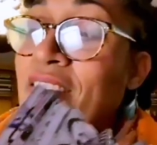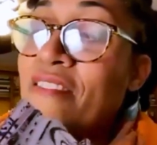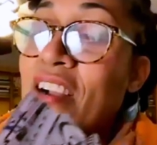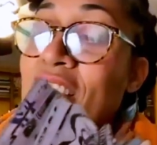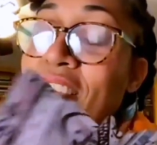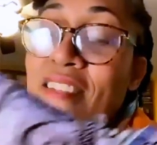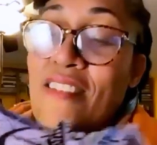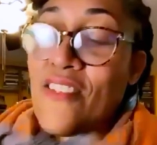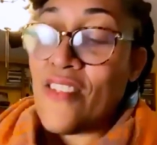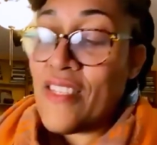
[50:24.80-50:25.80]
right?
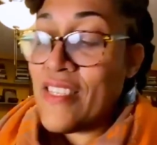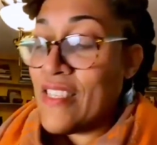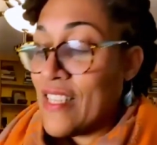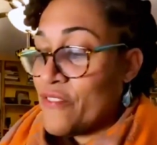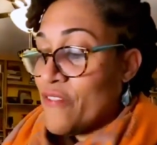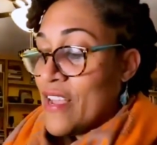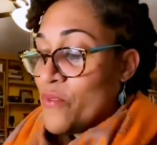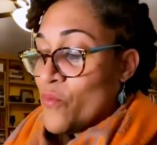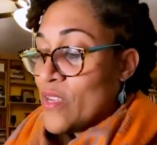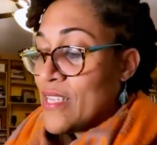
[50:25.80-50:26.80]
So let's
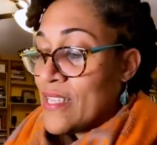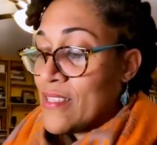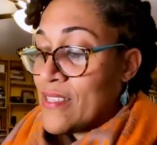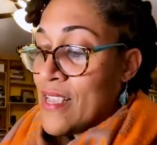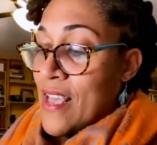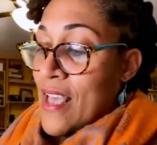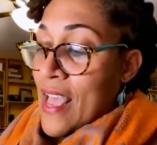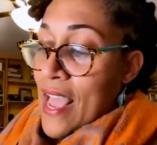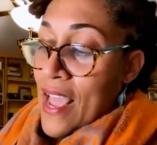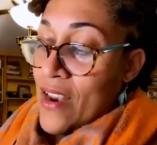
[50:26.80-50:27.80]
find one
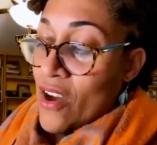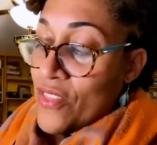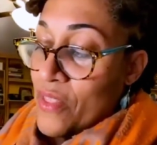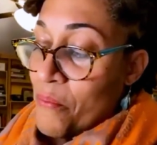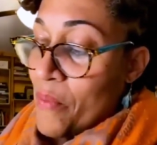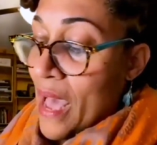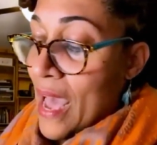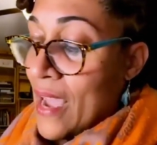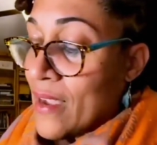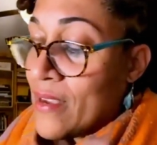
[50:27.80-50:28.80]
and on the
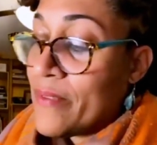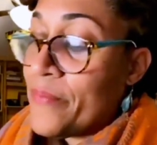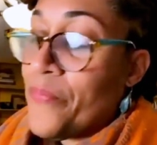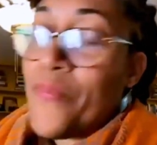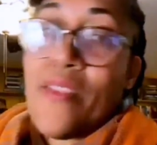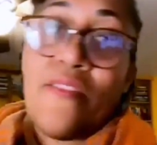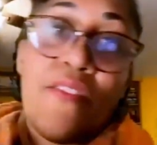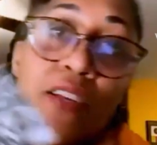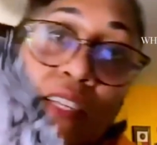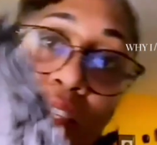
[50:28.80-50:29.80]
back,
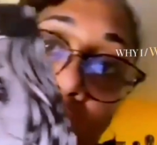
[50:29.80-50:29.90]
you can